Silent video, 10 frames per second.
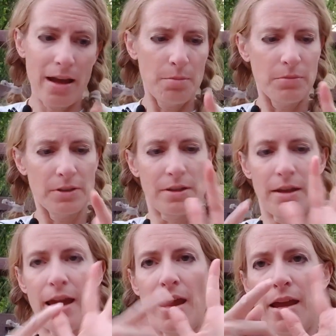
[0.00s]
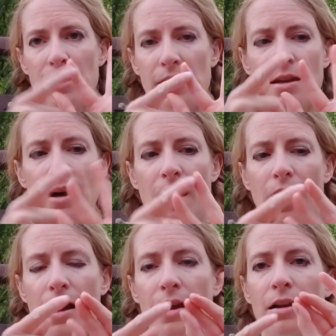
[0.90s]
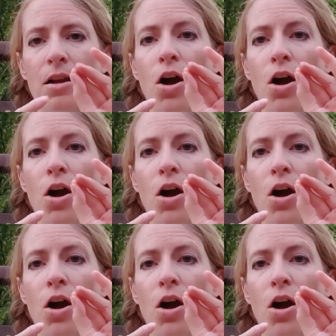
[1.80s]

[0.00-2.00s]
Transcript: M, let's see, A, E, I,